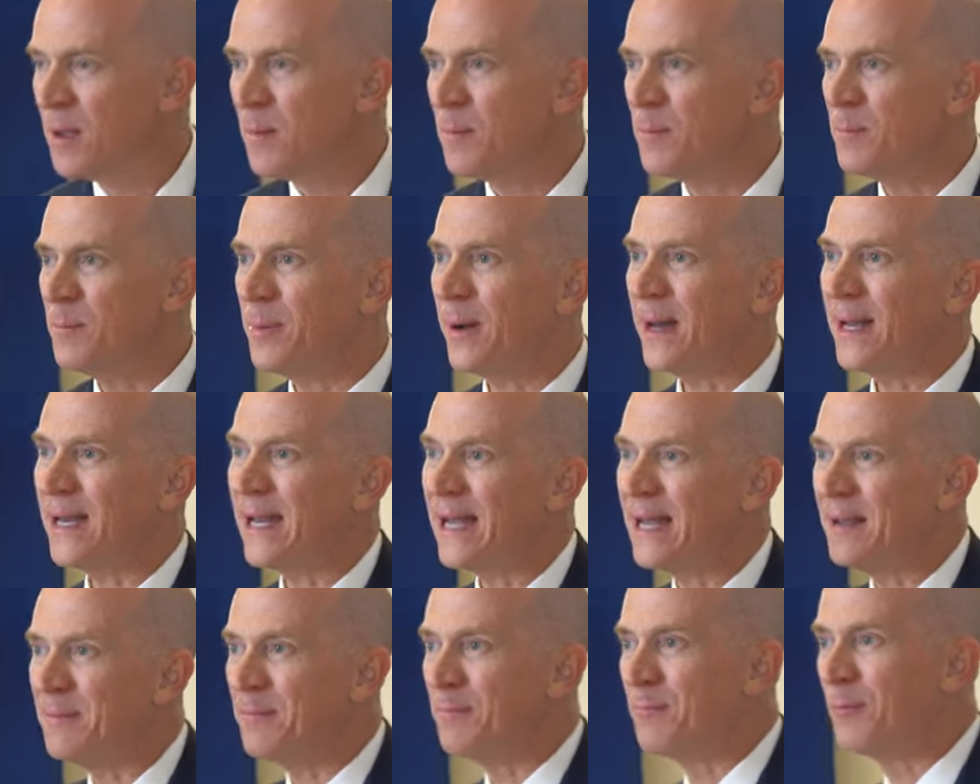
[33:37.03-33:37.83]
but
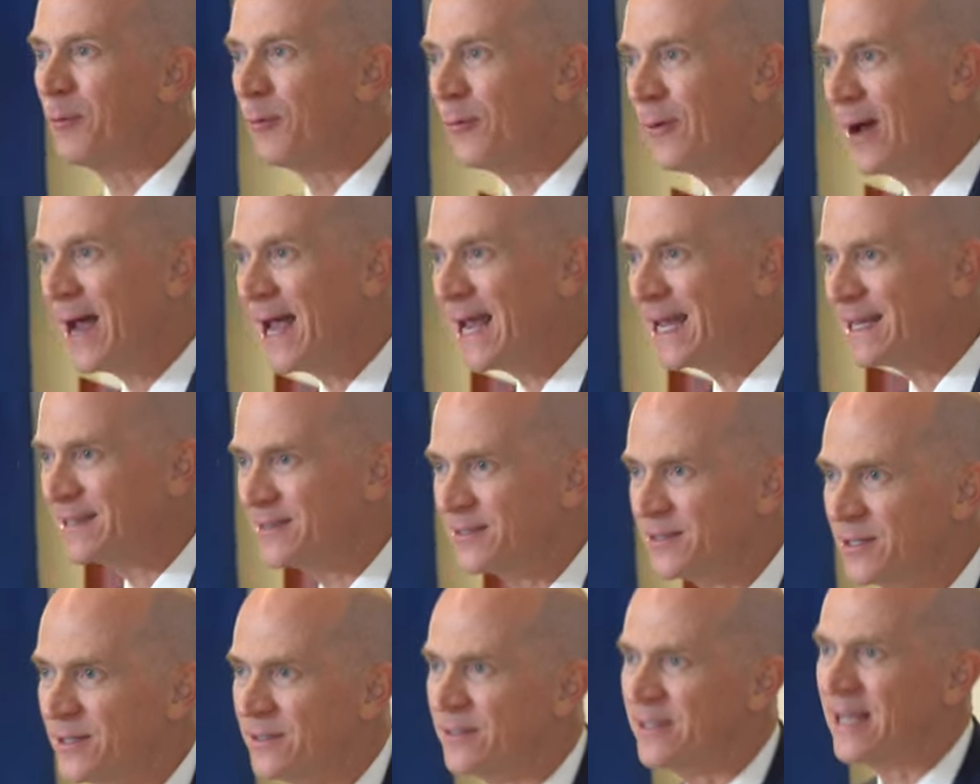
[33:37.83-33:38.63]

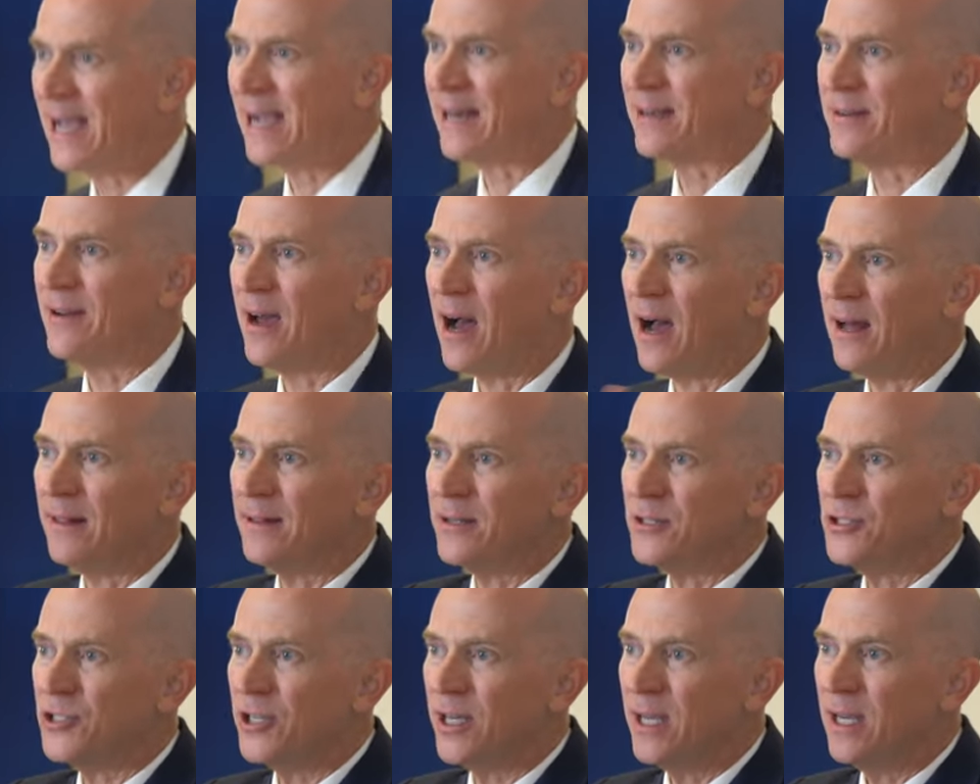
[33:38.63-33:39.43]
embraced
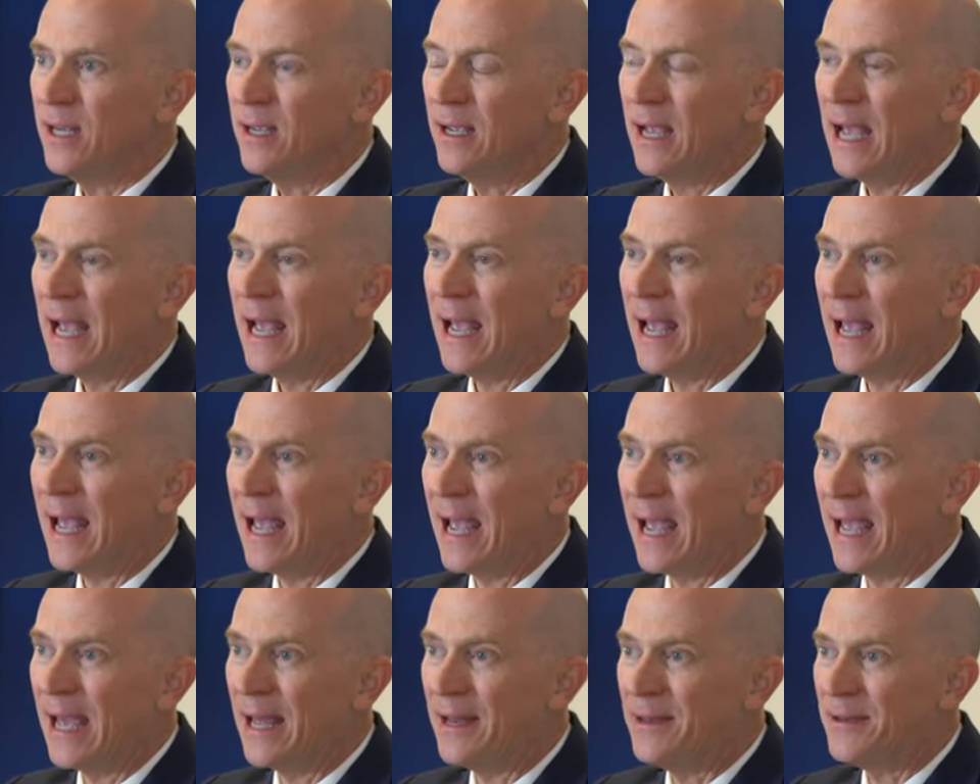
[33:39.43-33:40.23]
technology
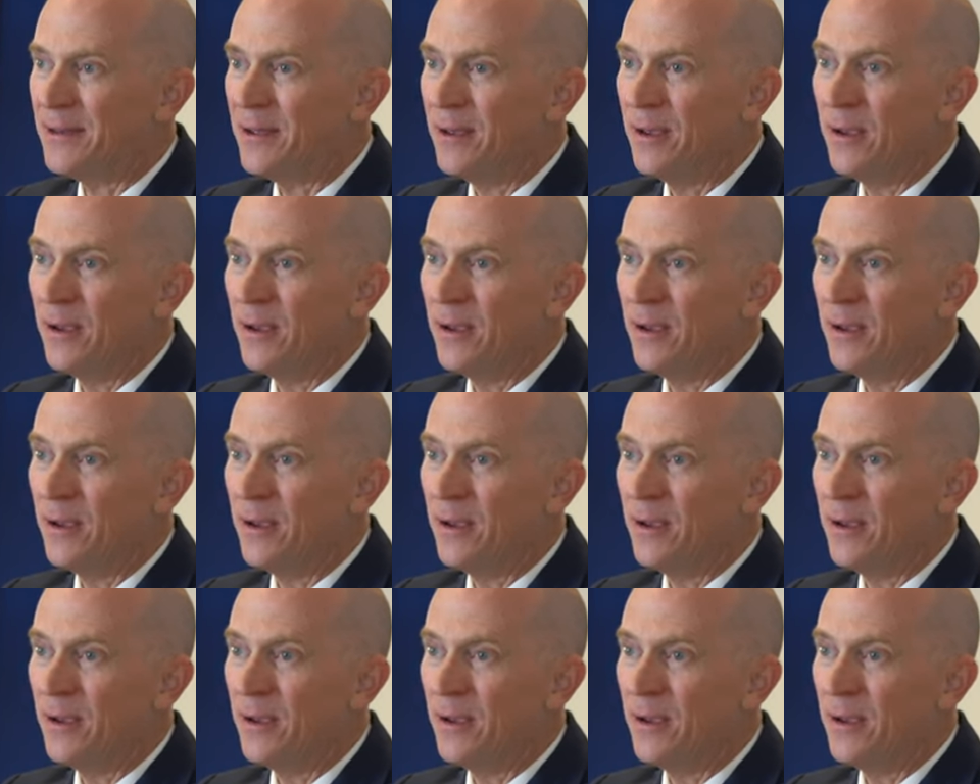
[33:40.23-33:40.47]
and